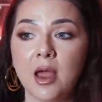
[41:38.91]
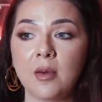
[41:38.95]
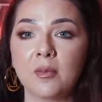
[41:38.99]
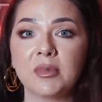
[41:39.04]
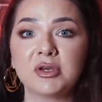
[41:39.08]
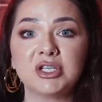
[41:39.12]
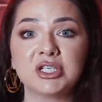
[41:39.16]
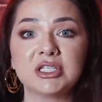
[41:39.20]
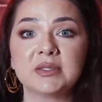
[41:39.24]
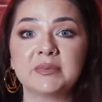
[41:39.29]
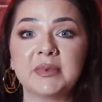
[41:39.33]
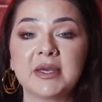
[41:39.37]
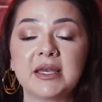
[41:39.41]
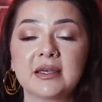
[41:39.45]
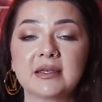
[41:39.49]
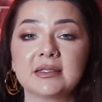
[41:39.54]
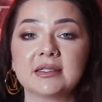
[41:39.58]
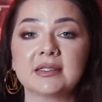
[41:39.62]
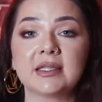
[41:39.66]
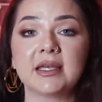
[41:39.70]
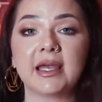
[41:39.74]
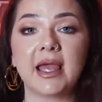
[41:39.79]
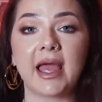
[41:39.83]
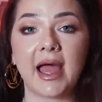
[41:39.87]
but just
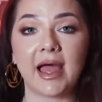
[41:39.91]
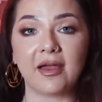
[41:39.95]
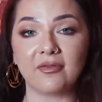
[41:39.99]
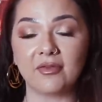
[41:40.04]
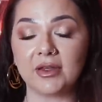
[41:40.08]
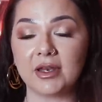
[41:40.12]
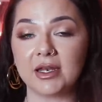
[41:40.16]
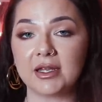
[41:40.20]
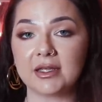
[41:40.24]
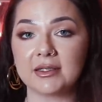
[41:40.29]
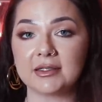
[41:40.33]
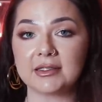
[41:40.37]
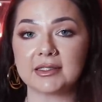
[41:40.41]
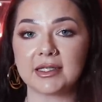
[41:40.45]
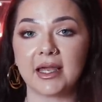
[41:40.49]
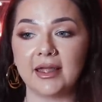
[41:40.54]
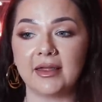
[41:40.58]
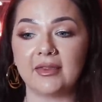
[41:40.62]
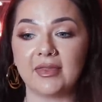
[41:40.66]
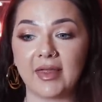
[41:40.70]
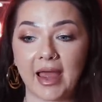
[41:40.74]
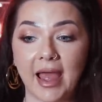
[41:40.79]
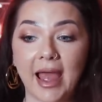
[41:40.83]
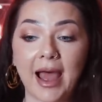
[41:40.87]
because the evidence
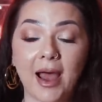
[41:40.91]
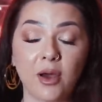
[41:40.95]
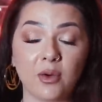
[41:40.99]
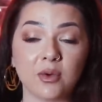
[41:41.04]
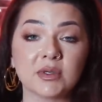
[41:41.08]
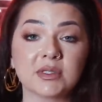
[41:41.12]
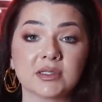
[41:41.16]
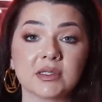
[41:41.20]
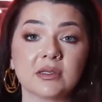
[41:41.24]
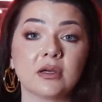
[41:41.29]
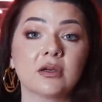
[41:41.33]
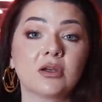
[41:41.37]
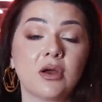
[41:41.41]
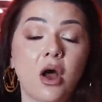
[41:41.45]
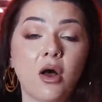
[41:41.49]
in the house